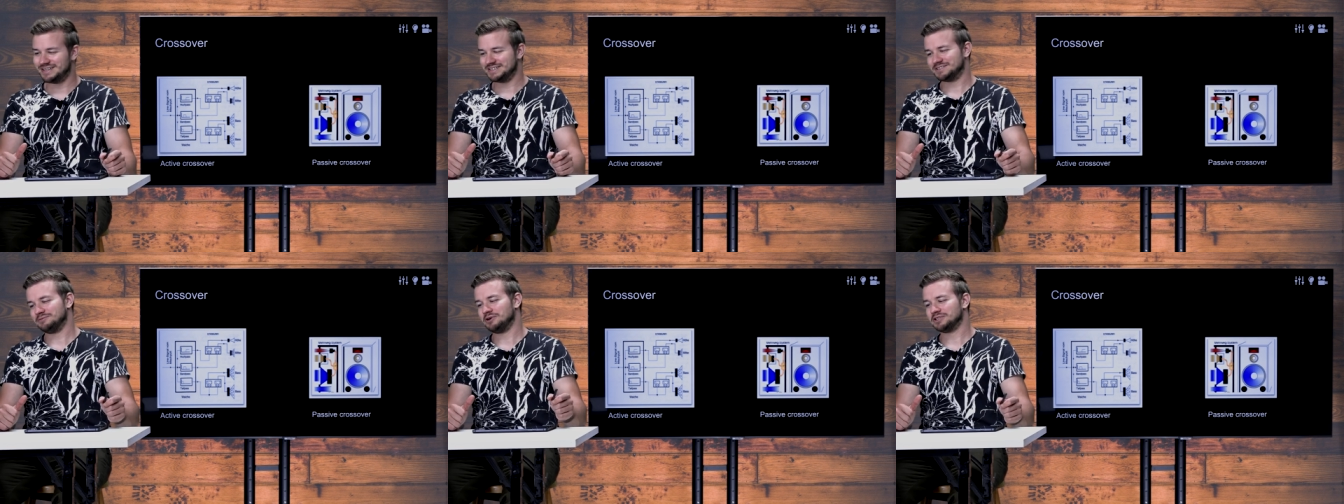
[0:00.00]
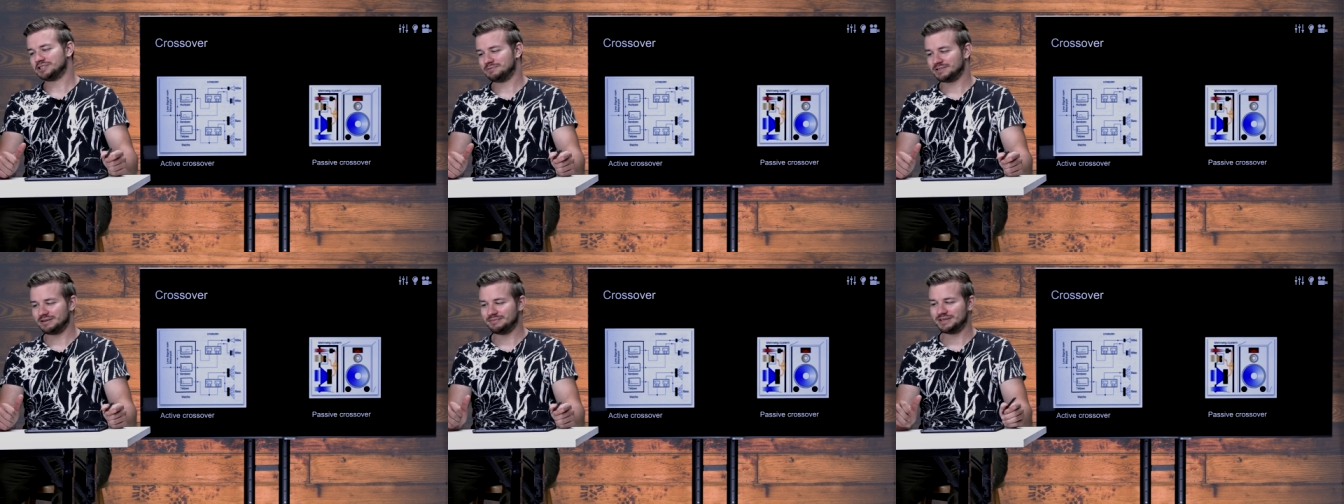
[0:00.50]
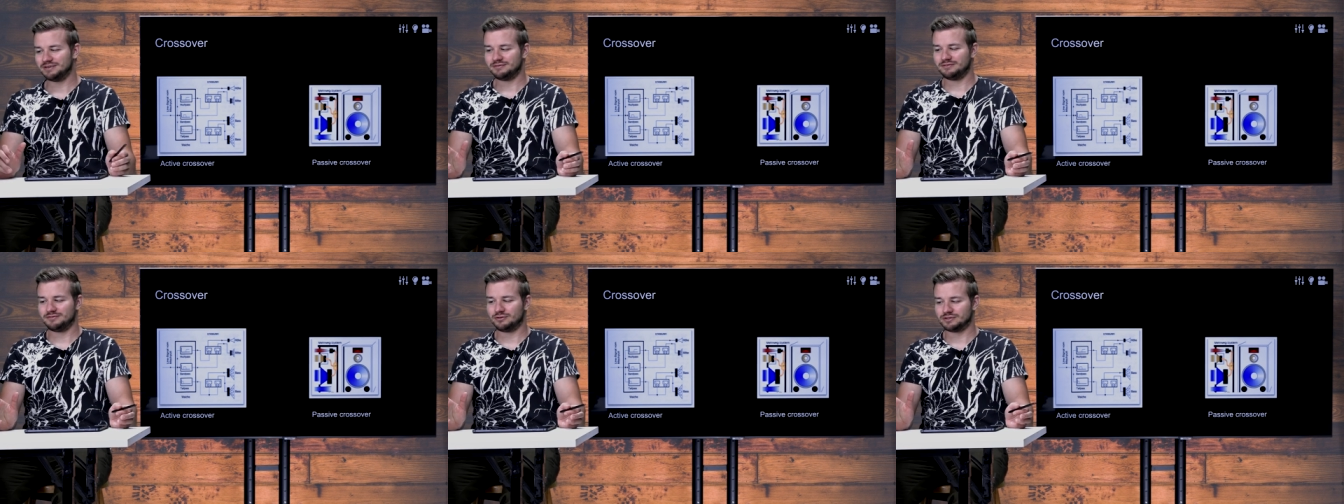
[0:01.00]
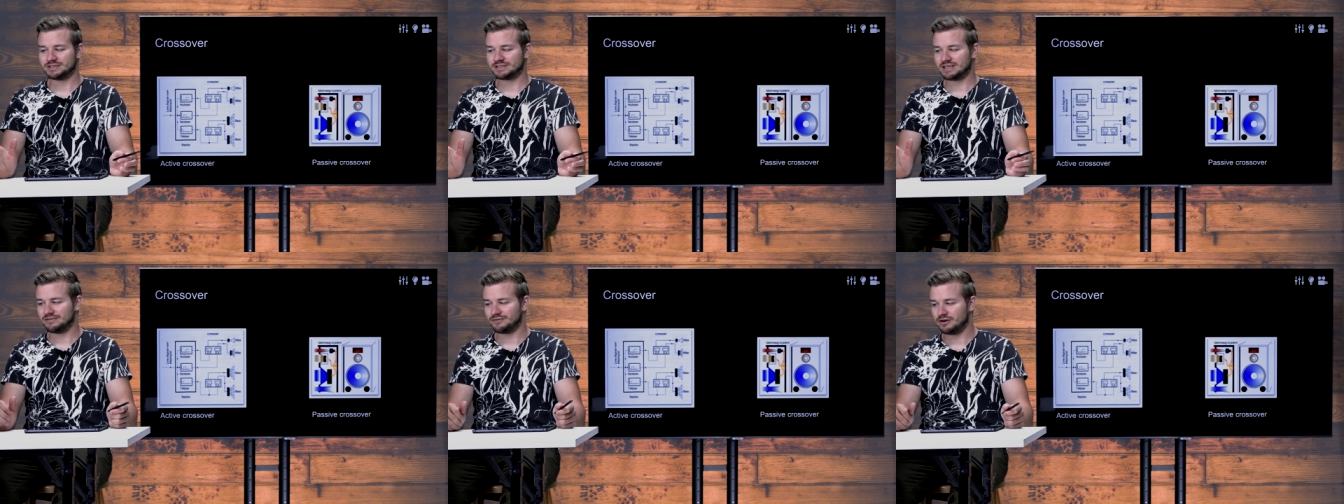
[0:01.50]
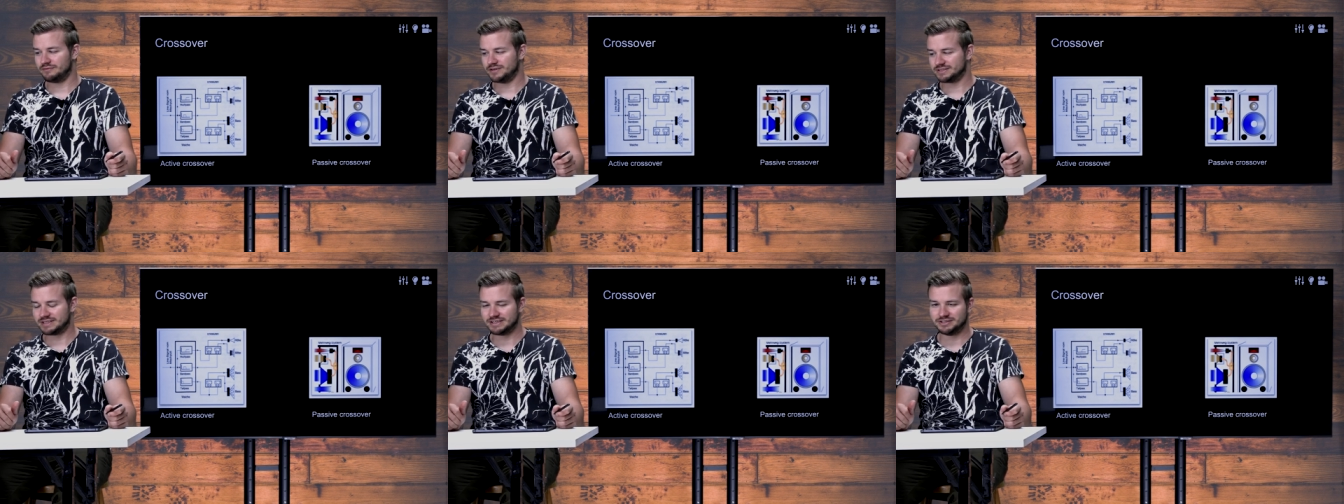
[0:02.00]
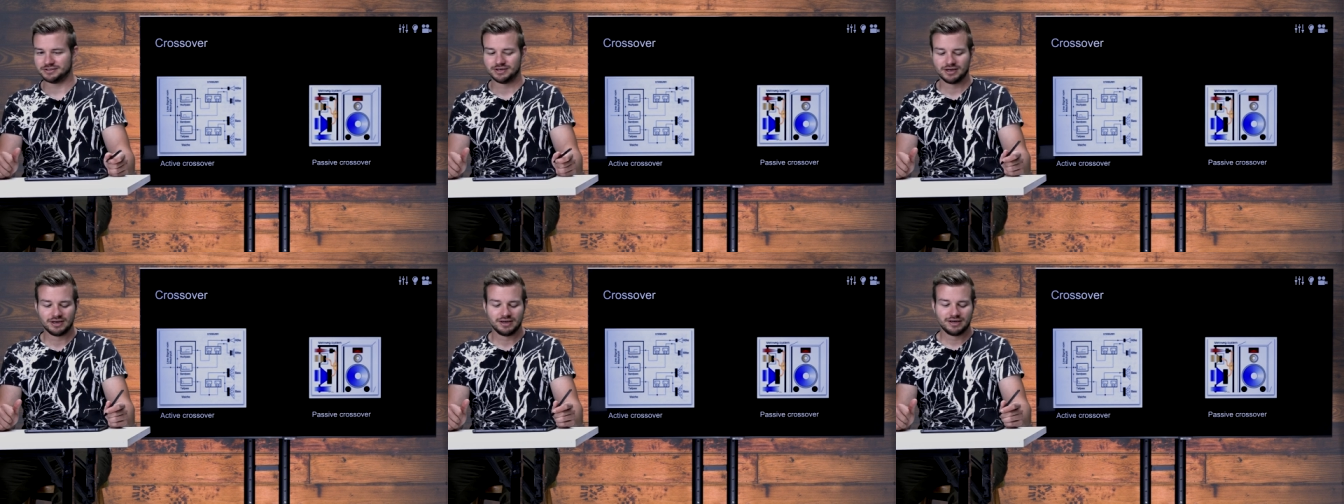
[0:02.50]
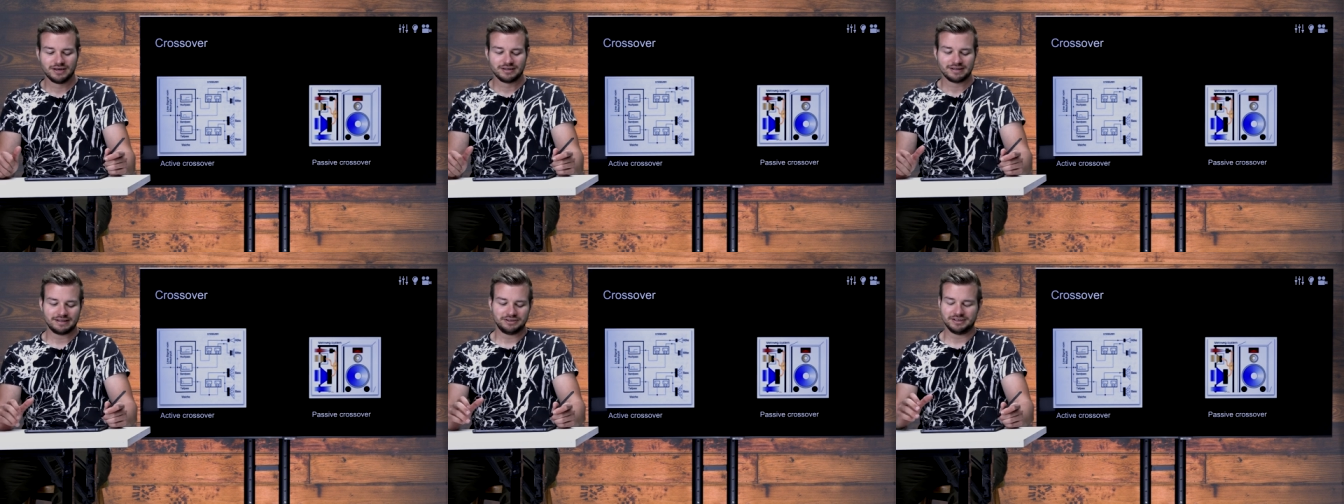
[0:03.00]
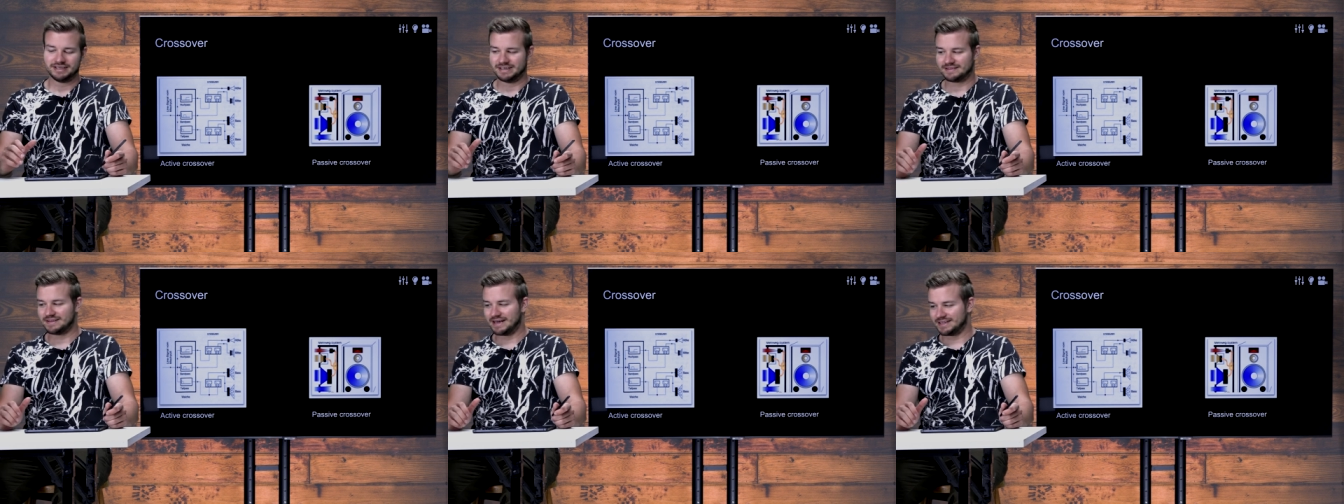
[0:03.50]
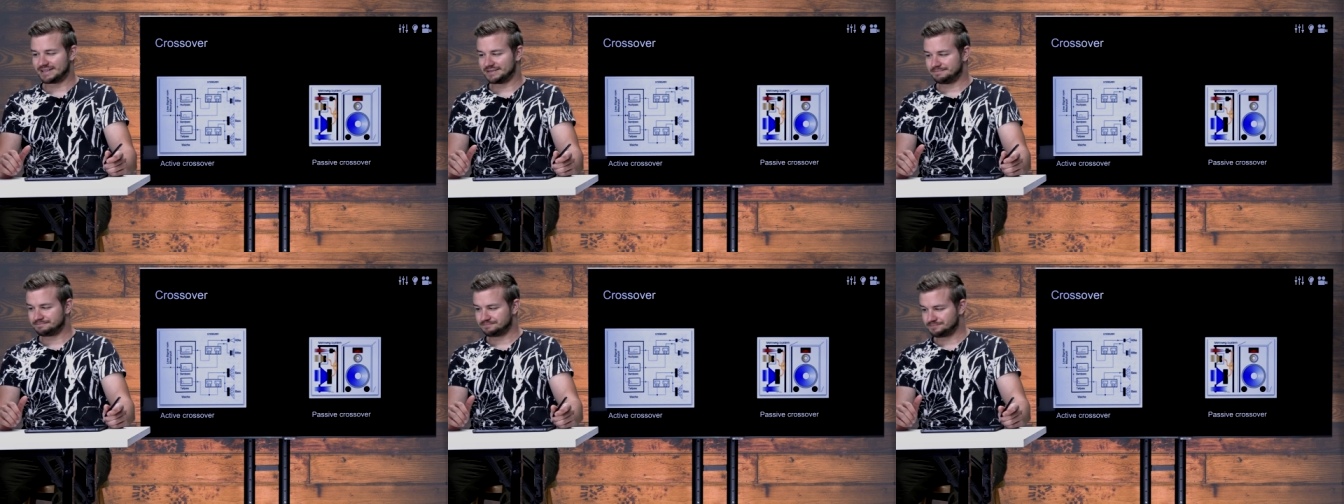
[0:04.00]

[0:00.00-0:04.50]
a disadvantage, but I mean, of course, it's kind of obvious that you, that you need that.